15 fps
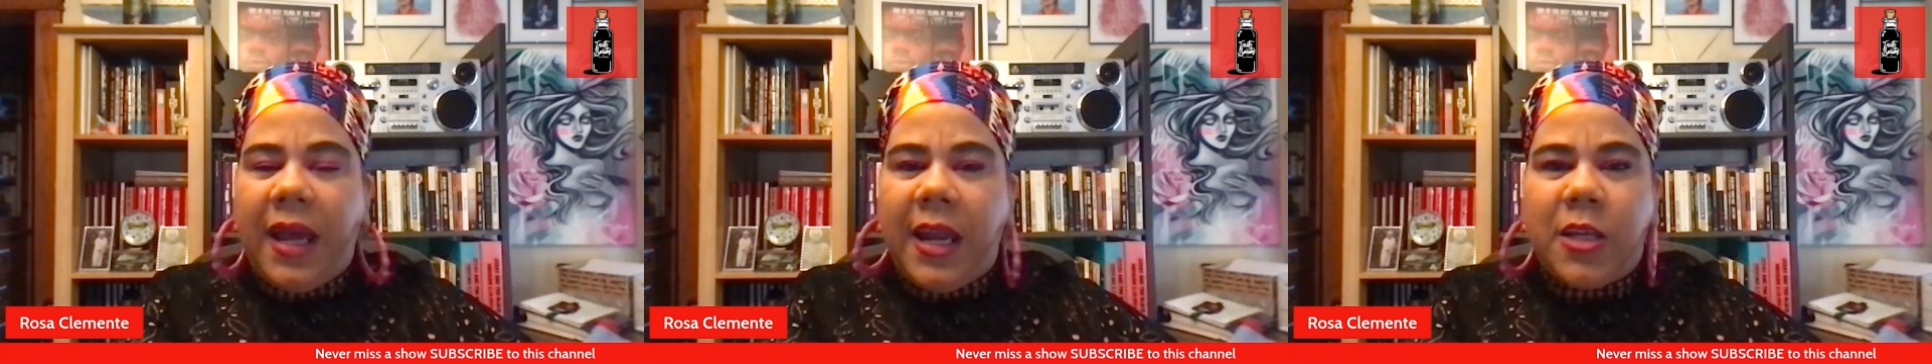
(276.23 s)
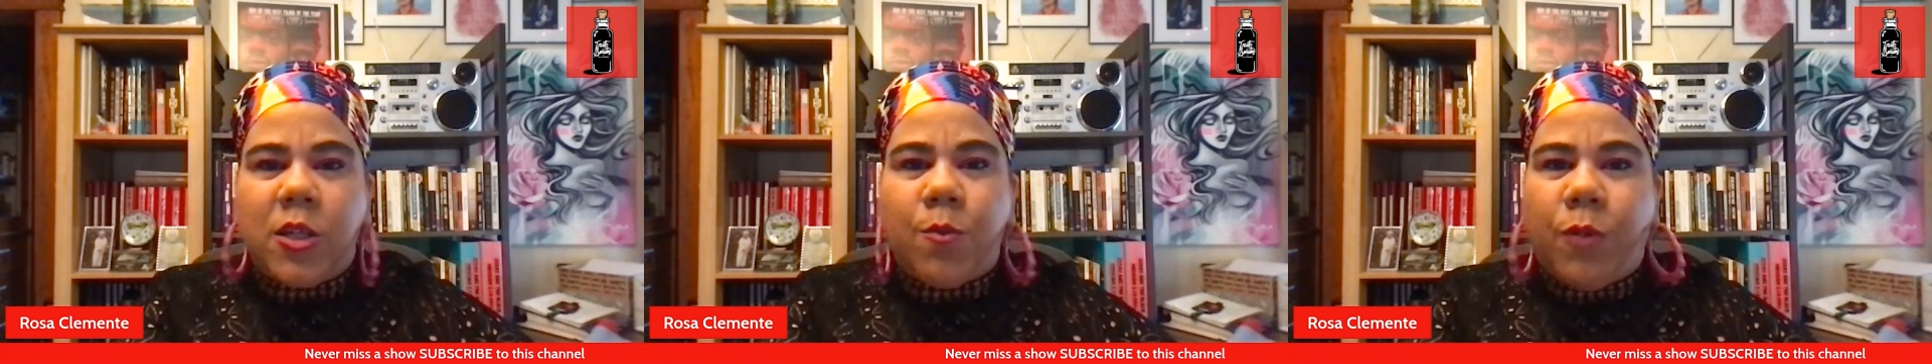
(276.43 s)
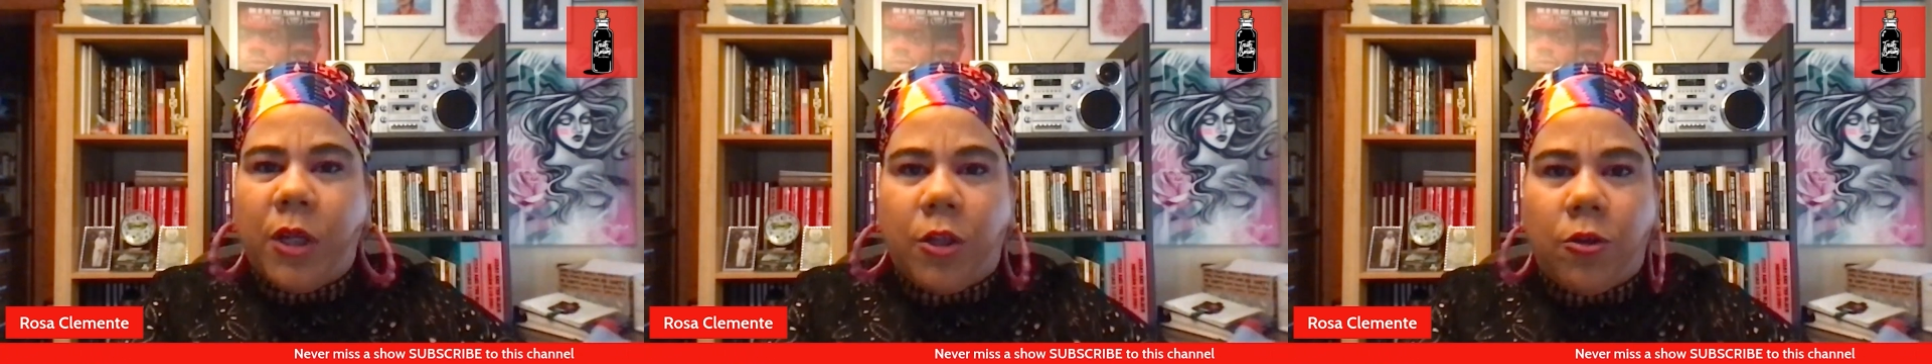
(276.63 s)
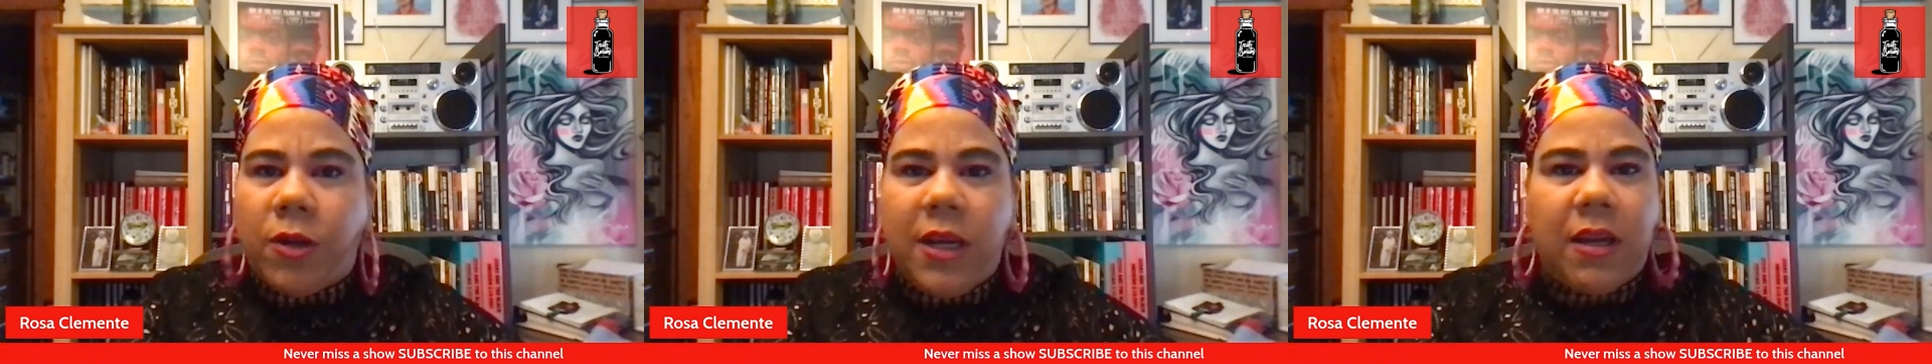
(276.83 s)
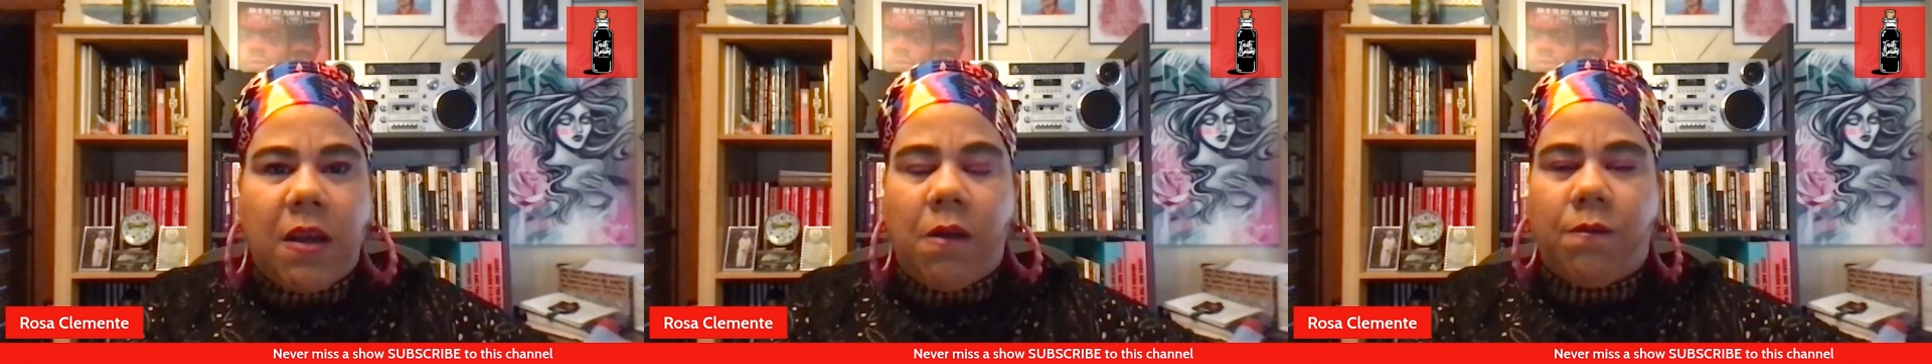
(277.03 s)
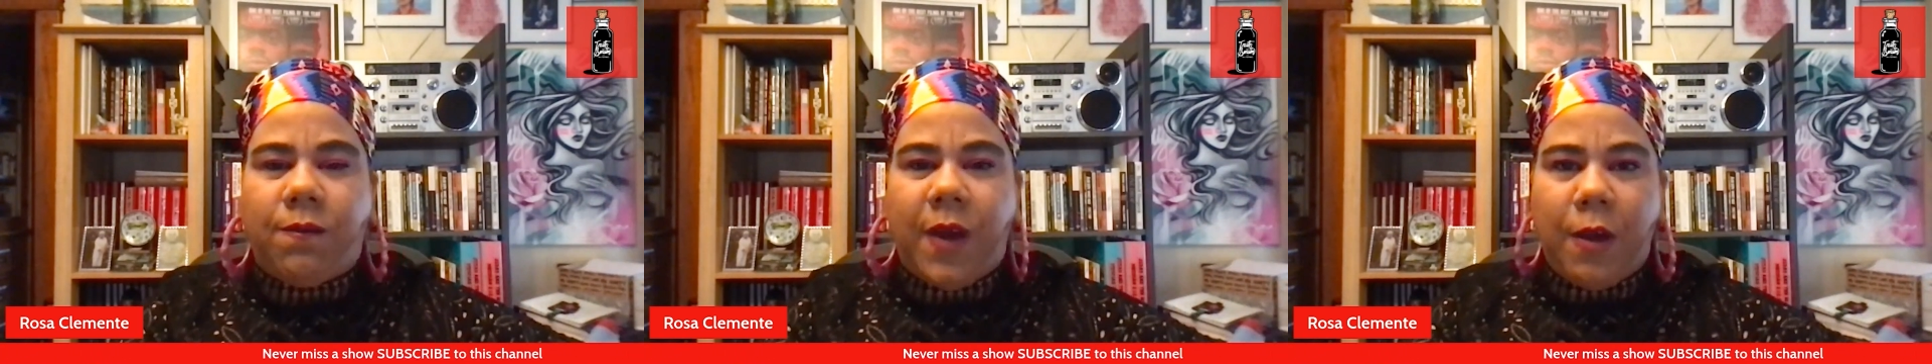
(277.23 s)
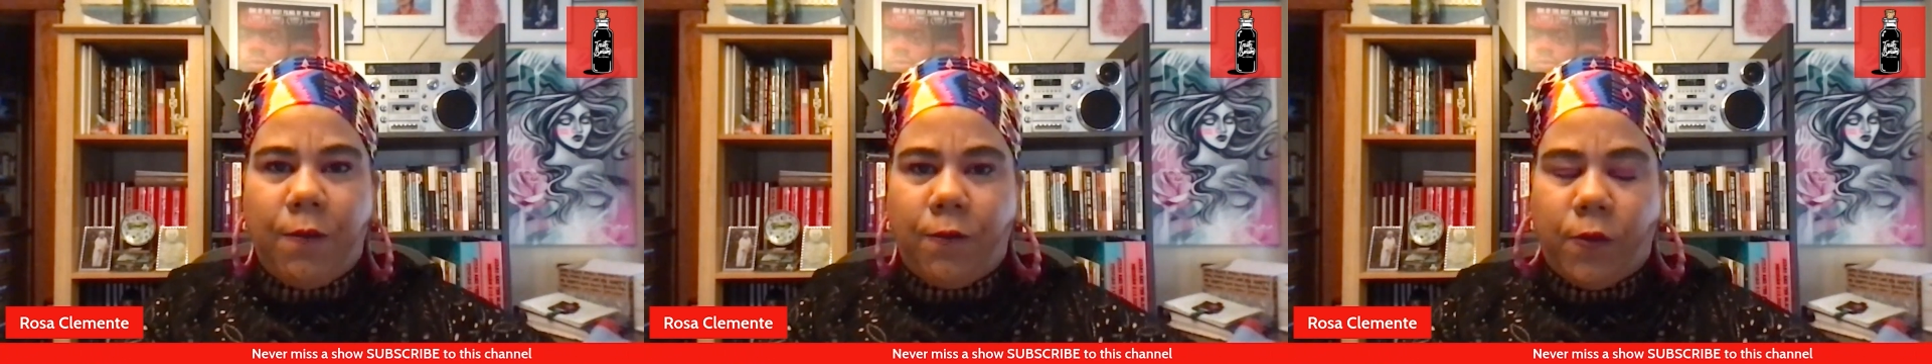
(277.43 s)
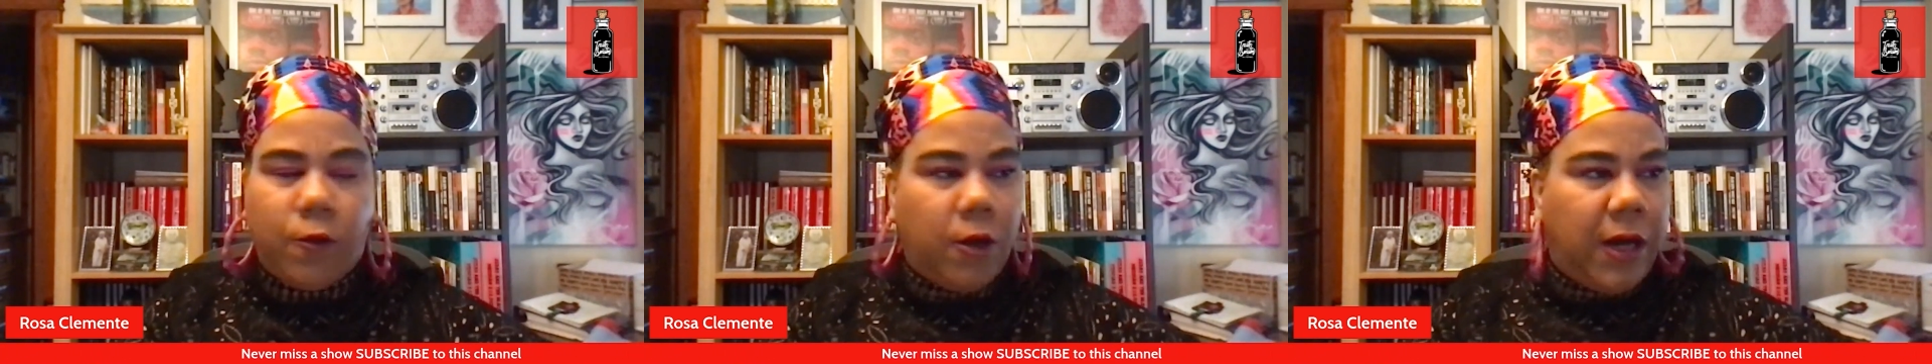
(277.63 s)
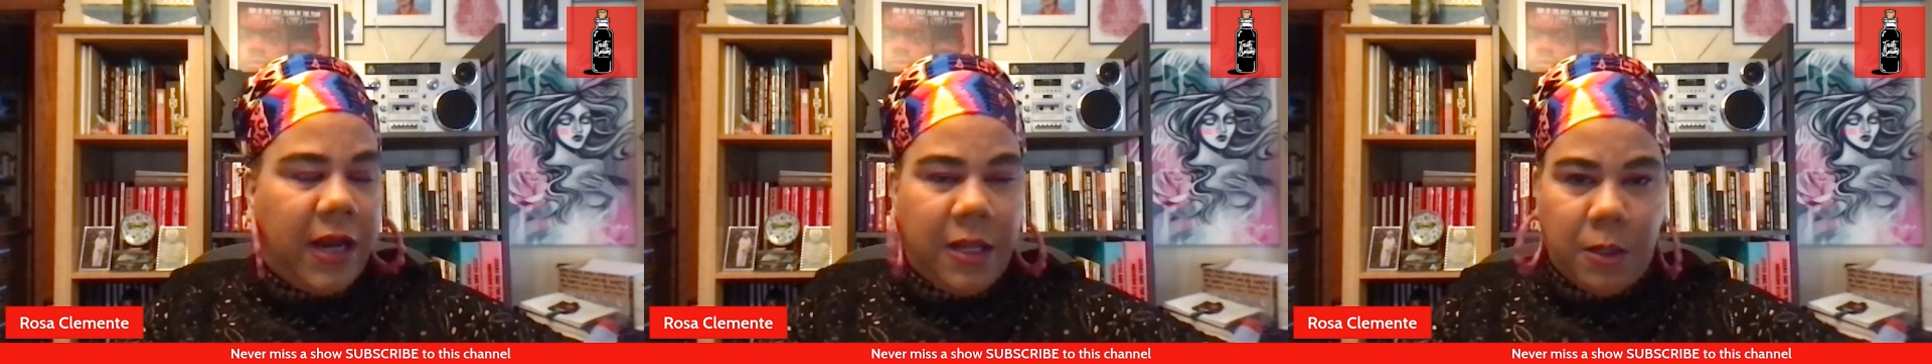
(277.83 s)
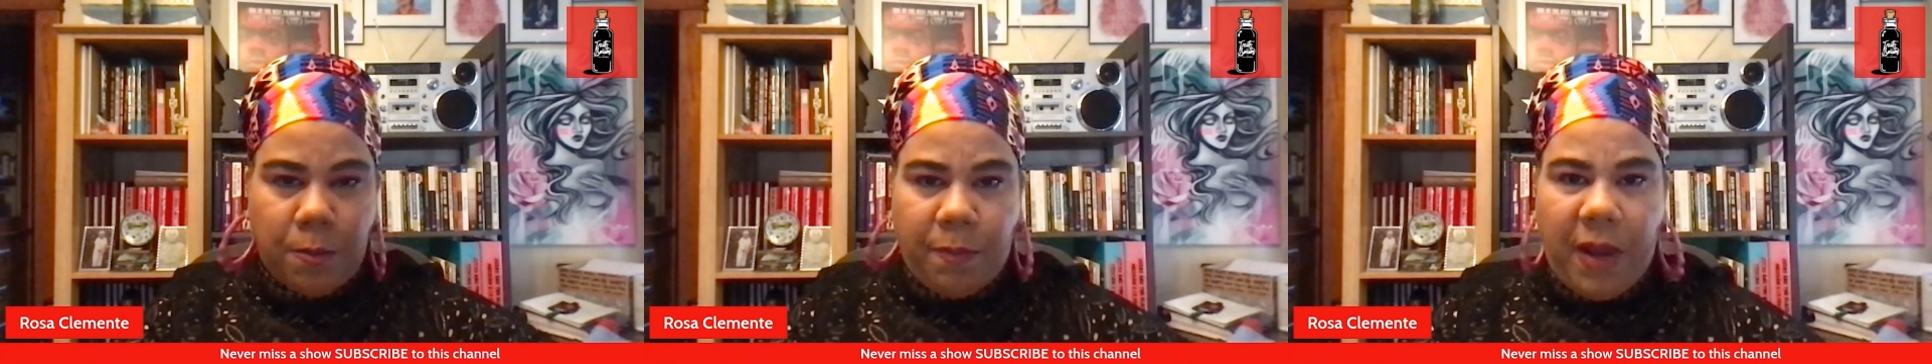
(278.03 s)
as a Puerto Rican and fight for
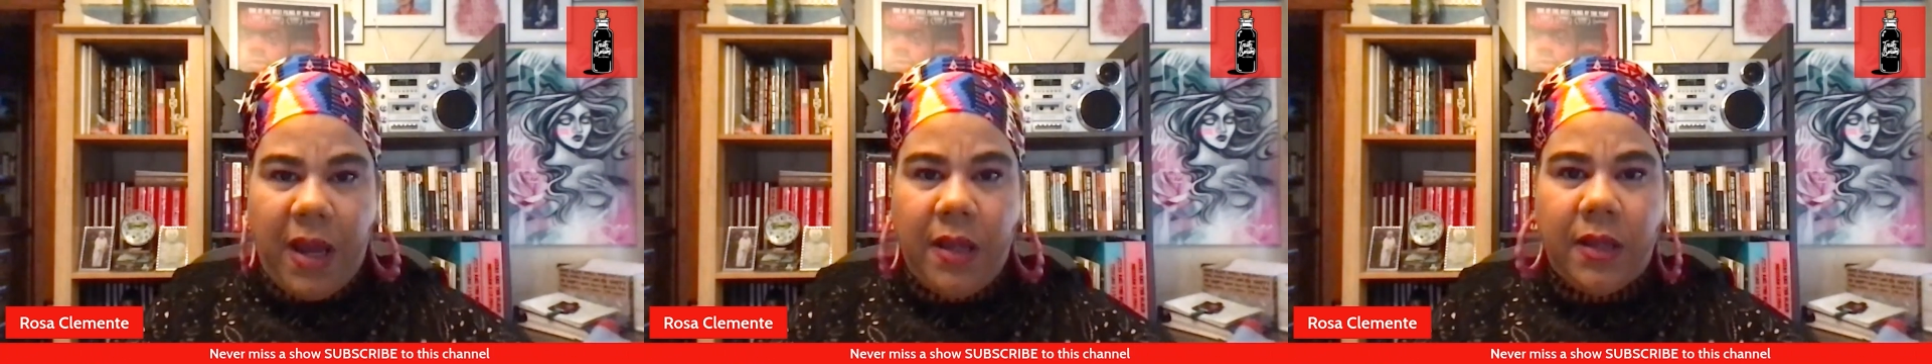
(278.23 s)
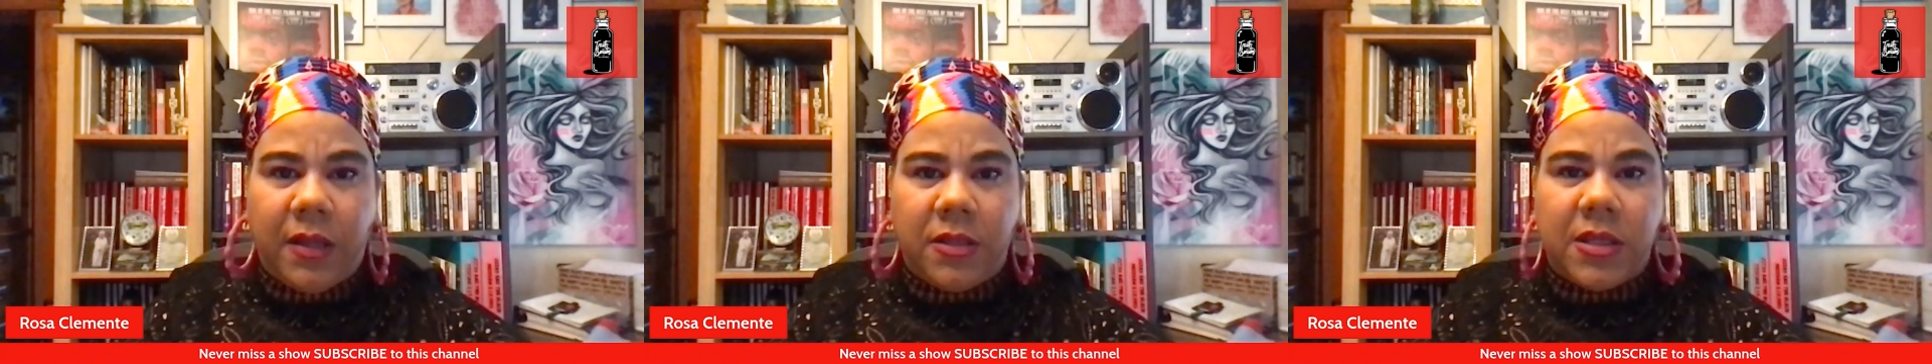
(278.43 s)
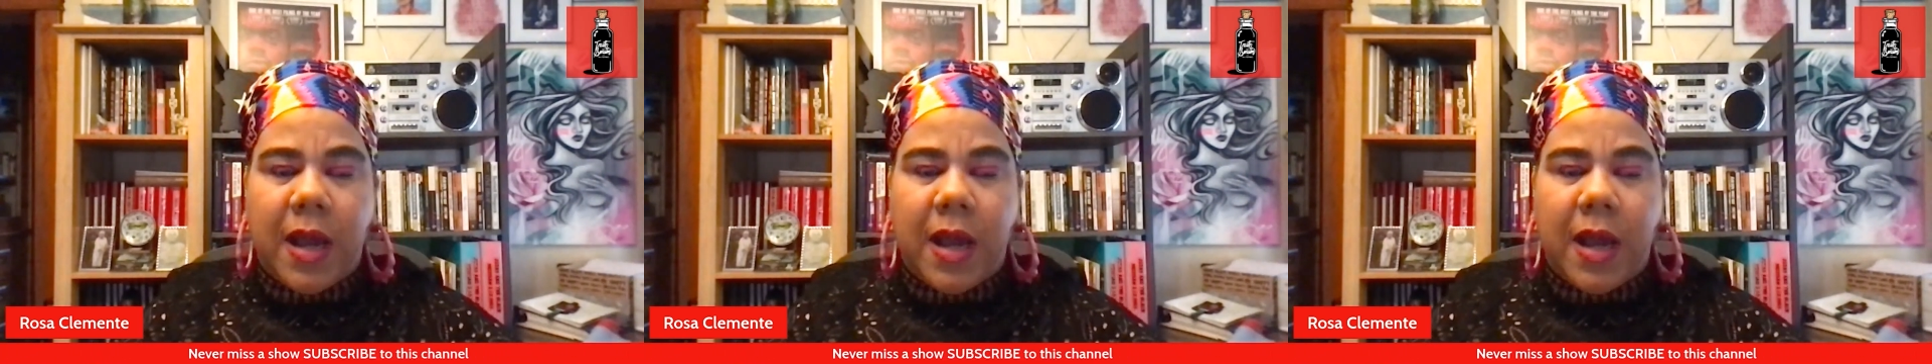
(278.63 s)
independence.